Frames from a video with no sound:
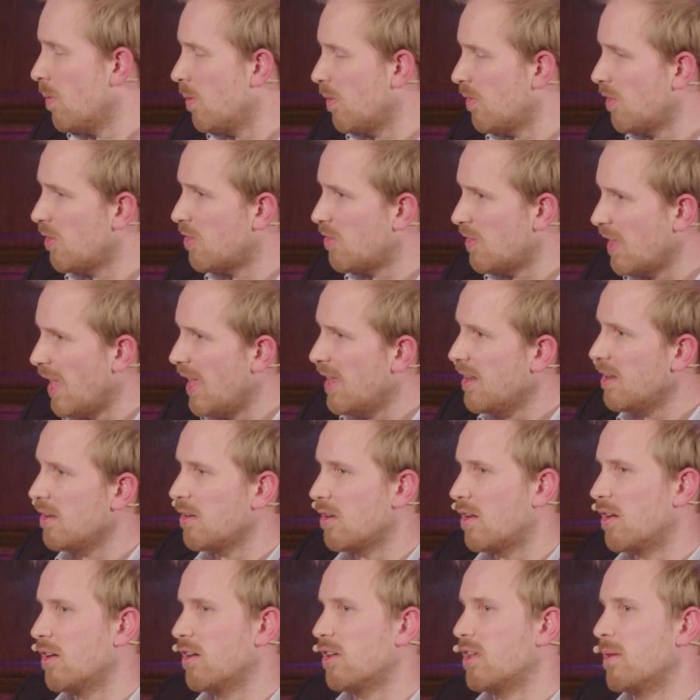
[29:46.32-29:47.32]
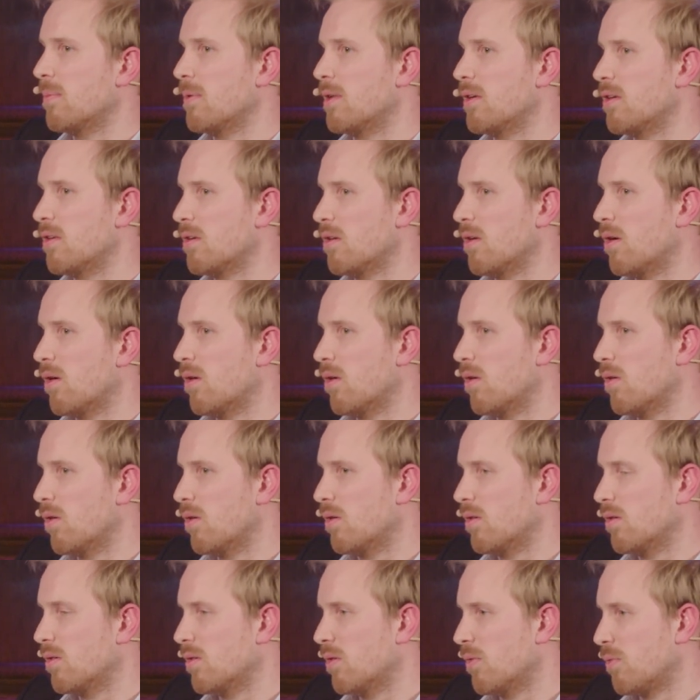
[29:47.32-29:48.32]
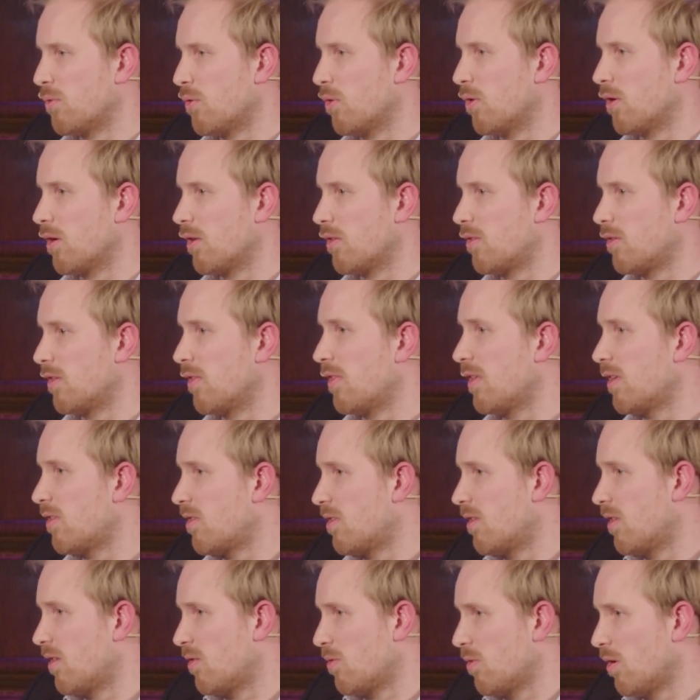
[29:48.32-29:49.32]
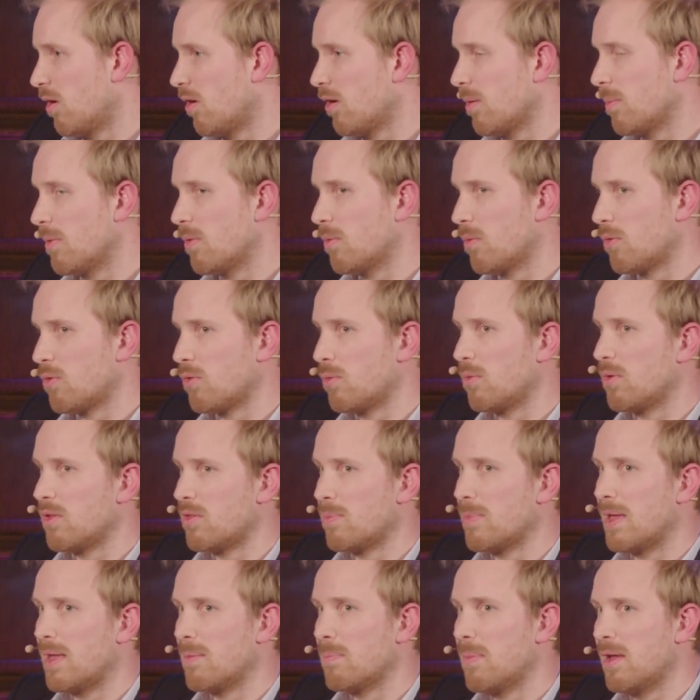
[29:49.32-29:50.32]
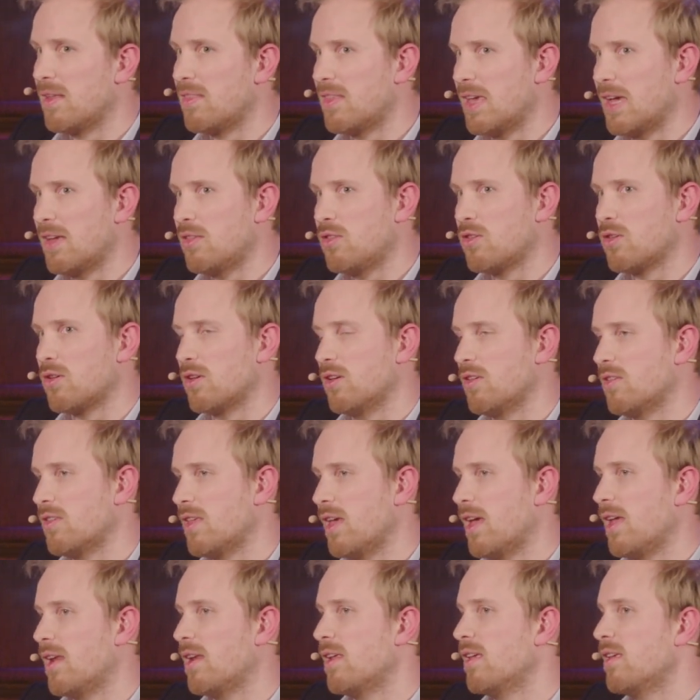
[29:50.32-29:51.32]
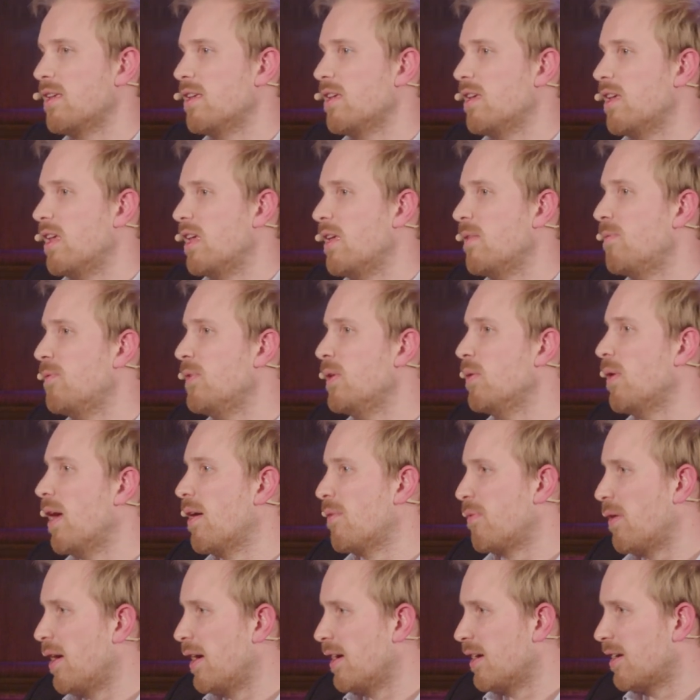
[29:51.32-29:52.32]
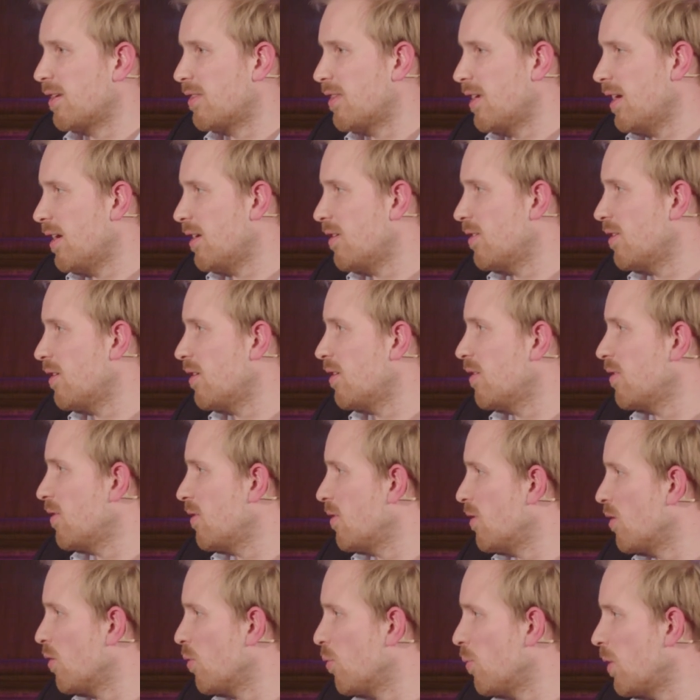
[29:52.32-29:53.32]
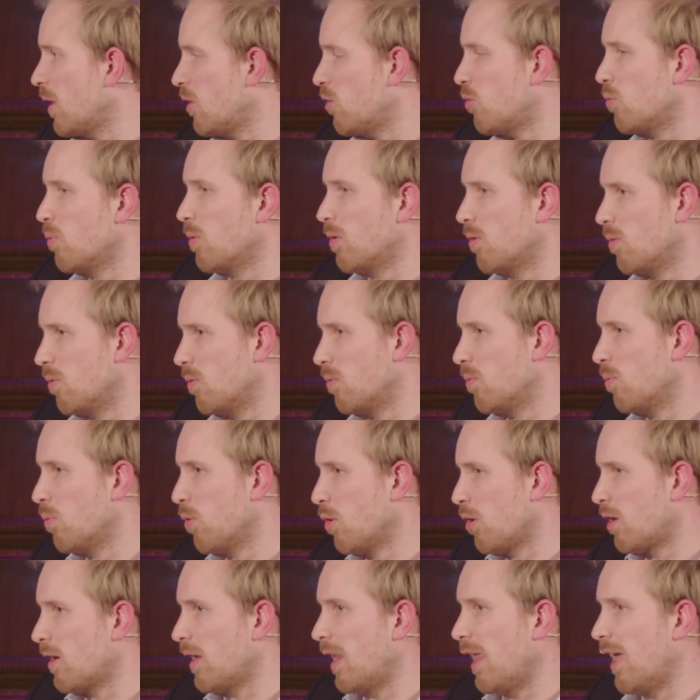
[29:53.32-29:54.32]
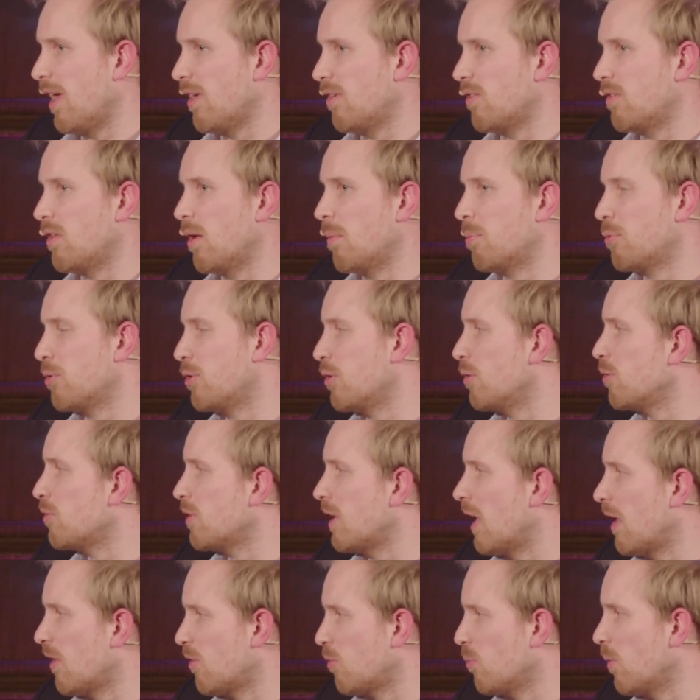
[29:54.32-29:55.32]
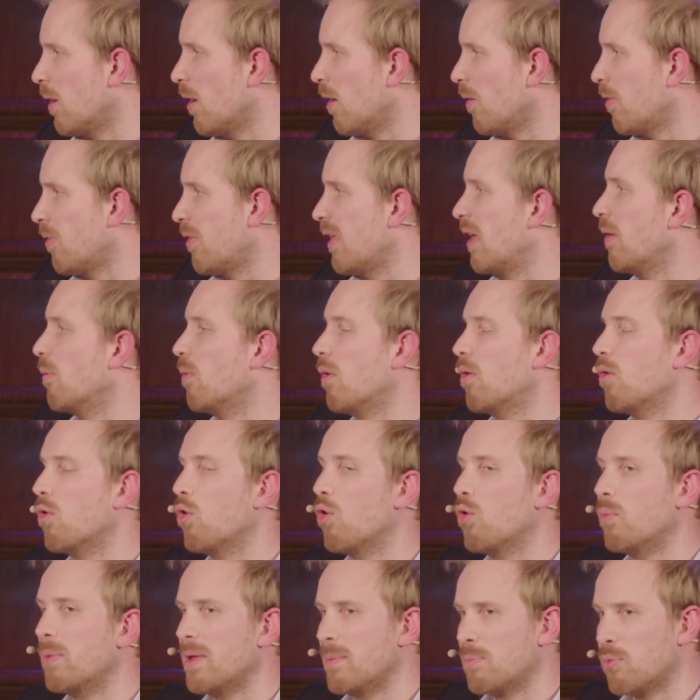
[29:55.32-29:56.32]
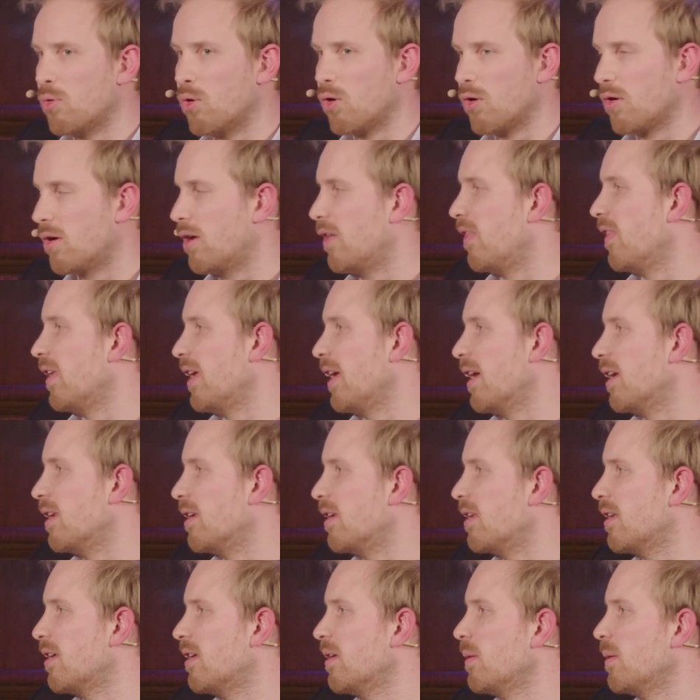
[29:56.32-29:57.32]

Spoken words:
Well, the standard argument of course, and this argument was always made by Thatcher, is that if you have higher taxes, mm-hmm. the rich will work less, they'll produce less wealth, and we'll all be poorer in the end.